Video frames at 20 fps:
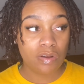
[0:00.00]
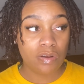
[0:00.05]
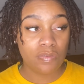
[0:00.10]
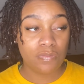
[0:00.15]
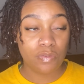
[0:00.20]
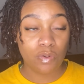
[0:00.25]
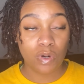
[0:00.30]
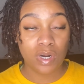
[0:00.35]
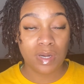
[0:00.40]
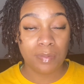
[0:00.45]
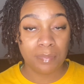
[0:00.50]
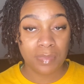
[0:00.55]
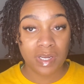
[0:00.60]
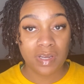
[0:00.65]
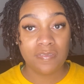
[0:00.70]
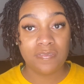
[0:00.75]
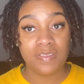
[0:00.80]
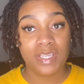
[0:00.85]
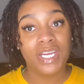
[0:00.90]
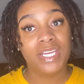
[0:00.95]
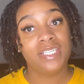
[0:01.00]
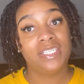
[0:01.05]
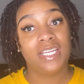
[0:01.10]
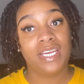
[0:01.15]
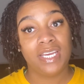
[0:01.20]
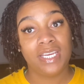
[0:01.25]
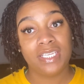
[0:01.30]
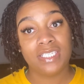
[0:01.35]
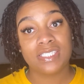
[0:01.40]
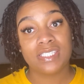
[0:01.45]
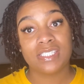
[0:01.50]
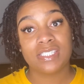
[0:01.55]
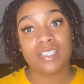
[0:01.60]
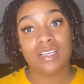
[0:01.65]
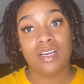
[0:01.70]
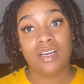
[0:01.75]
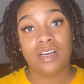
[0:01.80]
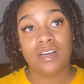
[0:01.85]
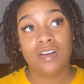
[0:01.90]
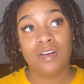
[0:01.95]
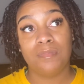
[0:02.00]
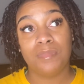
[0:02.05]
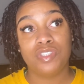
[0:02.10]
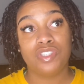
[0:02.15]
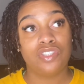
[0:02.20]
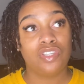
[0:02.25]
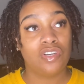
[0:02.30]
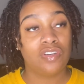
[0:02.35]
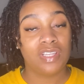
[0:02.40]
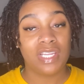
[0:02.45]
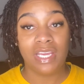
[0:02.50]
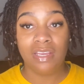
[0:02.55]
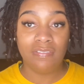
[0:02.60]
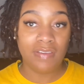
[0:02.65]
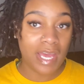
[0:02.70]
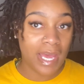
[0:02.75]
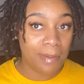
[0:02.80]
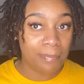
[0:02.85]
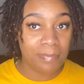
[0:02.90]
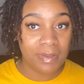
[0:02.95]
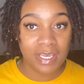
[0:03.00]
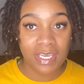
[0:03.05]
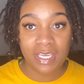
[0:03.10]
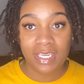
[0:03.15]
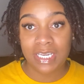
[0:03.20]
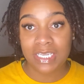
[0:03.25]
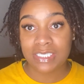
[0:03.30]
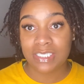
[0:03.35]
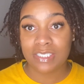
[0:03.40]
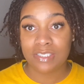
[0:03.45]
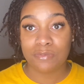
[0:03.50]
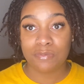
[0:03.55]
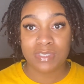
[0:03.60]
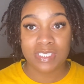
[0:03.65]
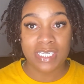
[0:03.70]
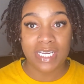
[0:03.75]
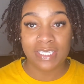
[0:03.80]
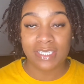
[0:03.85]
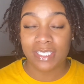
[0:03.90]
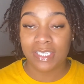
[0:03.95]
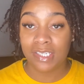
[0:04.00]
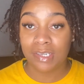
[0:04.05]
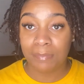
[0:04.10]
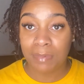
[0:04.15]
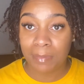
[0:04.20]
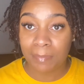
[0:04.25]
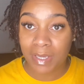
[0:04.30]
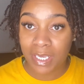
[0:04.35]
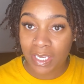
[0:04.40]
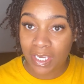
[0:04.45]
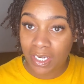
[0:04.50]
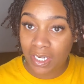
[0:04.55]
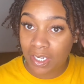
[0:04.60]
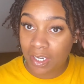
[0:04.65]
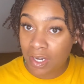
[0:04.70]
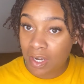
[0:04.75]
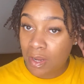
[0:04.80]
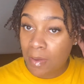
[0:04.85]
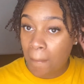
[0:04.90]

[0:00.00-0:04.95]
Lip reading: for a month like that, but you know, life happened and I just was not thinking about my hair.